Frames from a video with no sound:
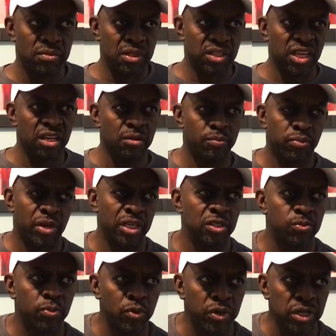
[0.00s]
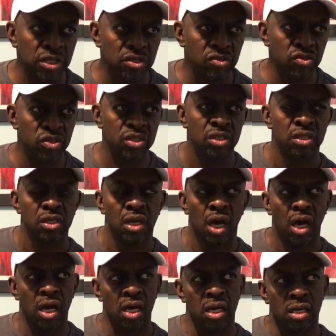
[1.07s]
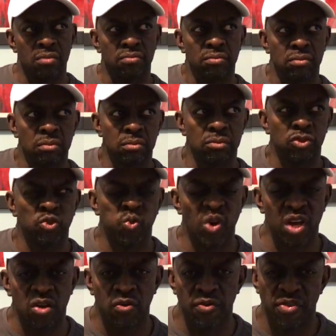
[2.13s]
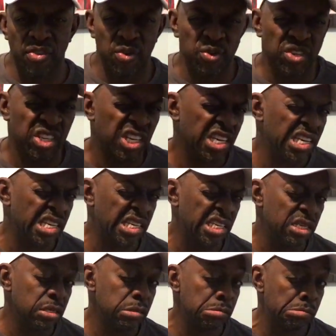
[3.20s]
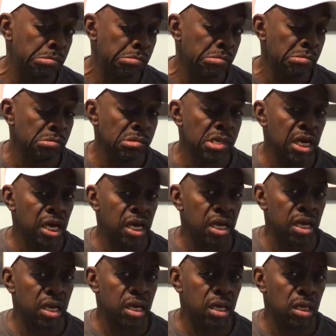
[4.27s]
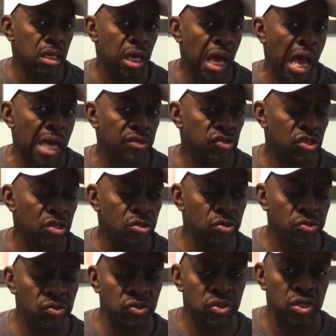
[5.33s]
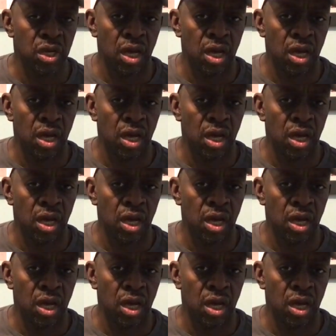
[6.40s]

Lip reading: think a price point is 12, 13 at Costco's.